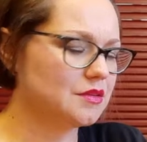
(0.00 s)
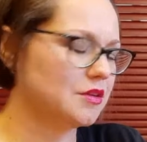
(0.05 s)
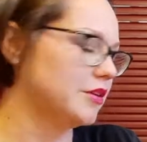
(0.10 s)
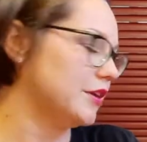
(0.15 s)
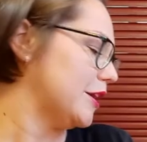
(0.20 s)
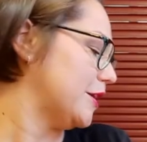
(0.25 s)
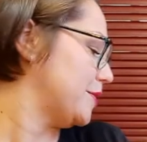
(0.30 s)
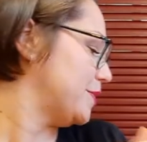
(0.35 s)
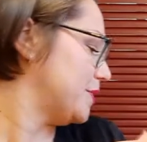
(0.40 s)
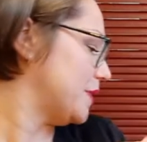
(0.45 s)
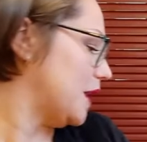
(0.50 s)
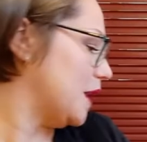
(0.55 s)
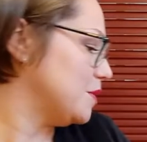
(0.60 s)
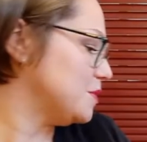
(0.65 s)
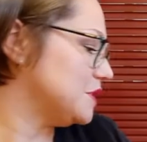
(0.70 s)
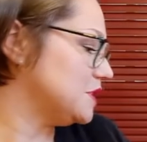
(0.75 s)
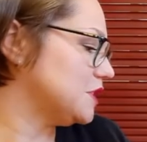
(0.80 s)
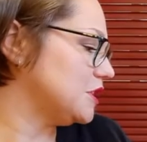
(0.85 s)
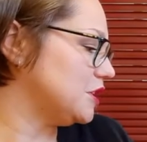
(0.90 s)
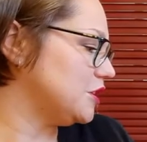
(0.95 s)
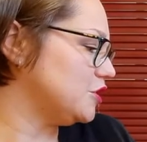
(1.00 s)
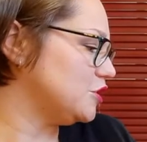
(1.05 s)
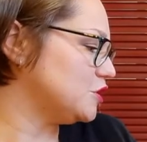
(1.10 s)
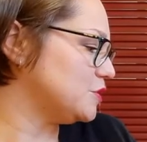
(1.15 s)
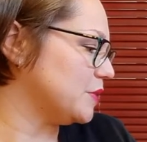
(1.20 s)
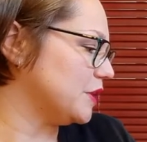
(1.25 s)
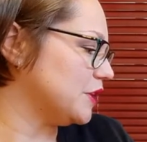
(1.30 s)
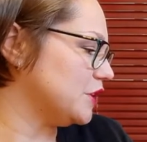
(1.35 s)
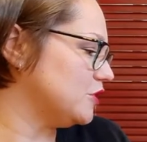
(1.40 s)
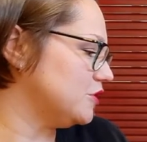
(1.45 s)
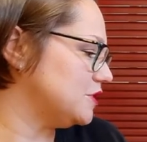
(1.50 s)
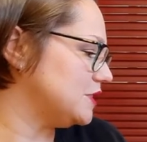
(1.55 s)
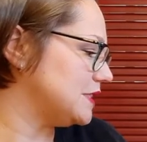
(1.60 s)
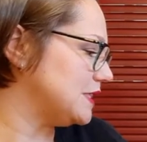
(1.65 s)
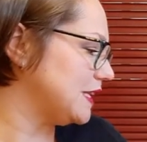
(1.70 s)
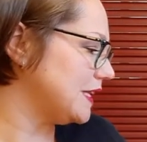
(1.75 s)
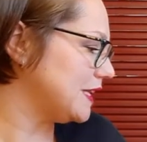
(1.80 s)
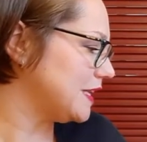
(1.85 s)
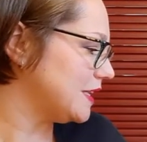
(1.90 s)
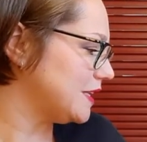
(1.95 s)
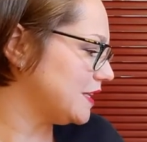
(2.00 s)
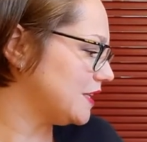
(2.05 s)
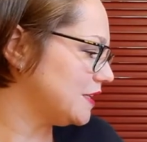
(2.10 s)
Okay, I'm just going to use my glue stick.